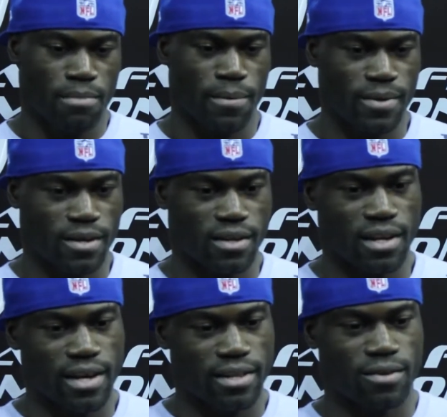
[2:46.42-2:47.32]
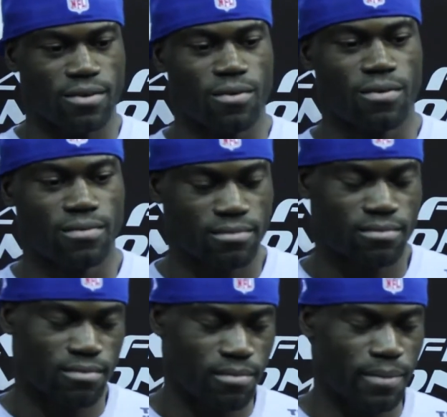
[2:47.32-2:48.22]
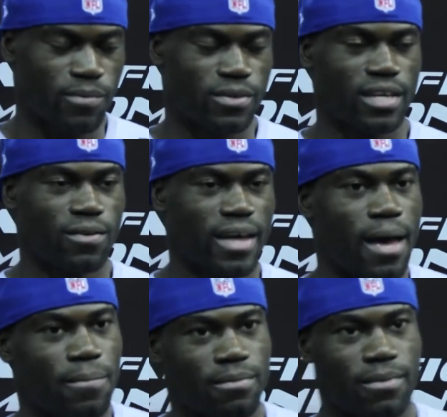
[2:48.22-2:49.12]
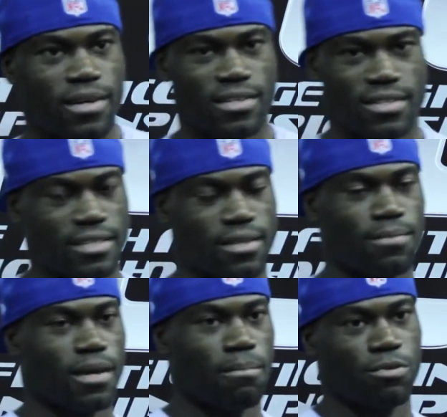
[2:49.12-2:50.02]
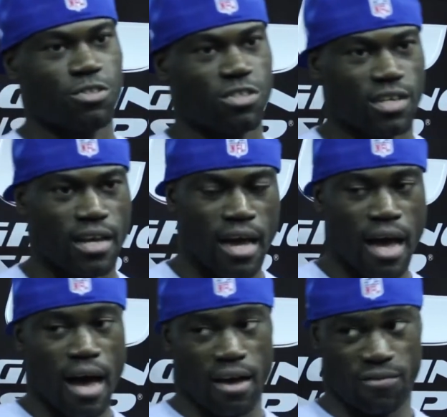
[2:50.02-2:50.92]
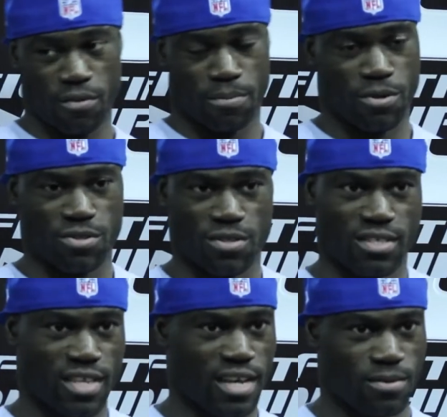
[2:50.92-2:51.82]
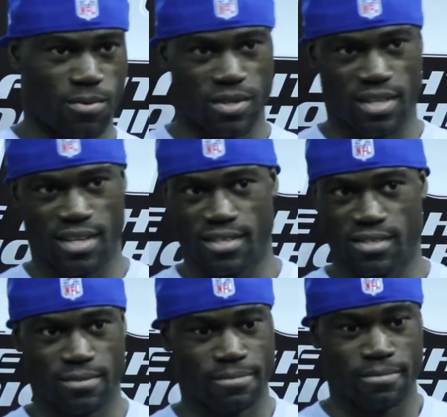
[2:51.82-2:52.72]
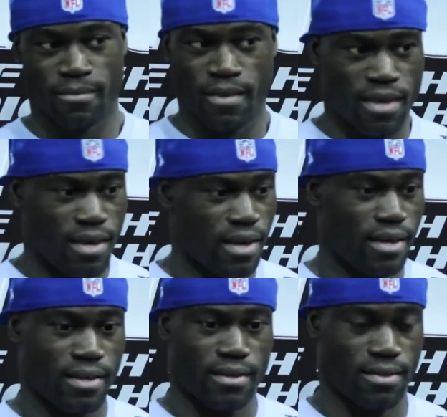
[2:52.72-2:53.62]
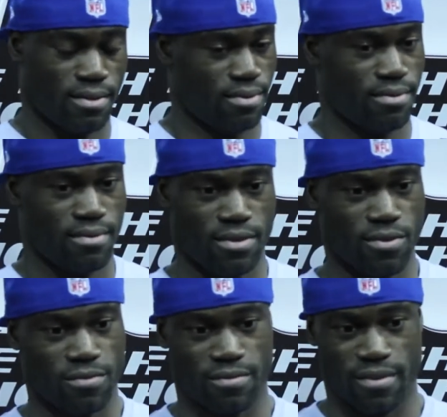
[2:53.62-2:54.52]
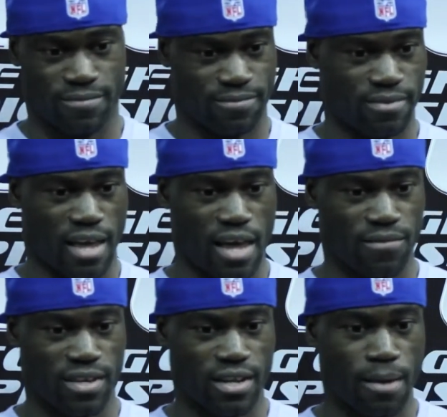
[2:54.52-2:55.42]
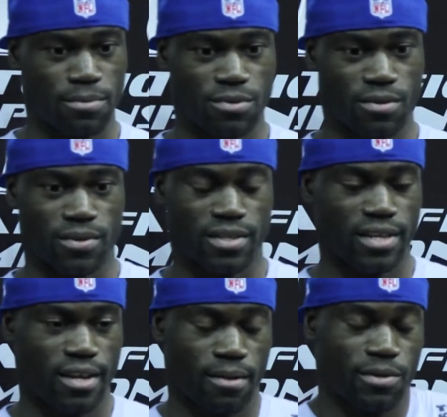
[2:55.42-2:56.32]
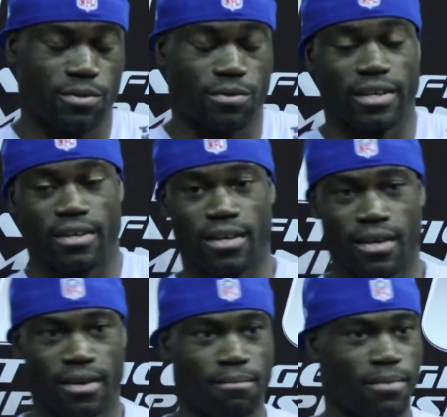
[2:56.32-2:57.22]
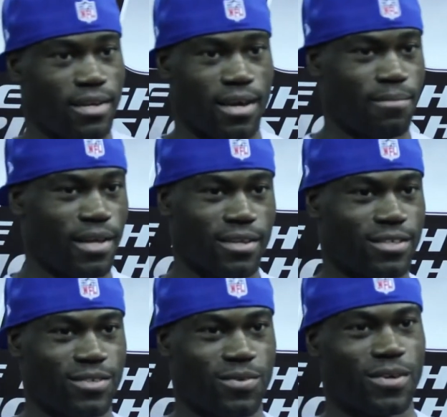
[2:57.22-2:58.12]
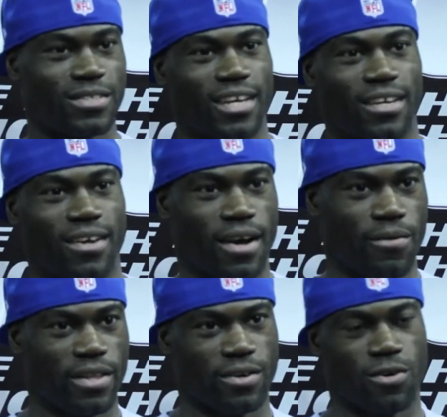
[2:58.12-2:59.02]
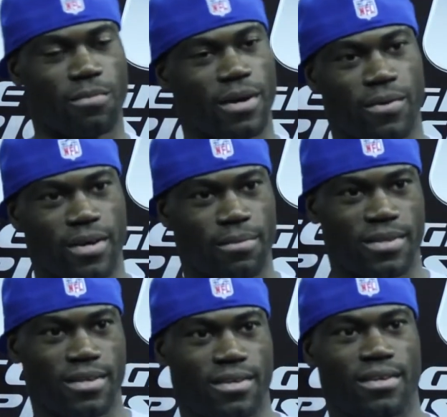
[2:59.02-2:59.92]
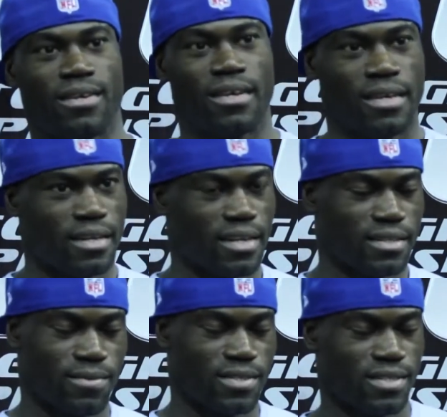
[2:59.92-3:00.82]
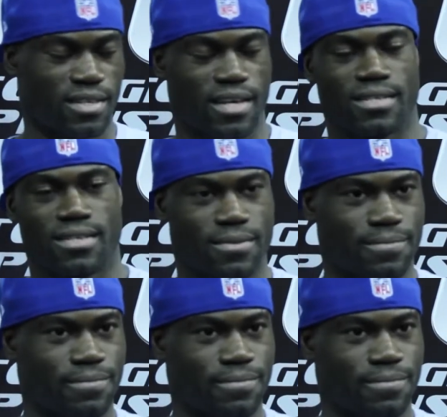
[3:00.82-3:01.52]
maybe down the line, you know, maybe one day it'll happen, but it's not something I'm pushing. I feel personally this guy's a walking legend, and, you know, if I ever get the opportunity one day, that'll be great, but I'm not looking towards that. You know, I'd rather earn my way up there like the rest of the guys.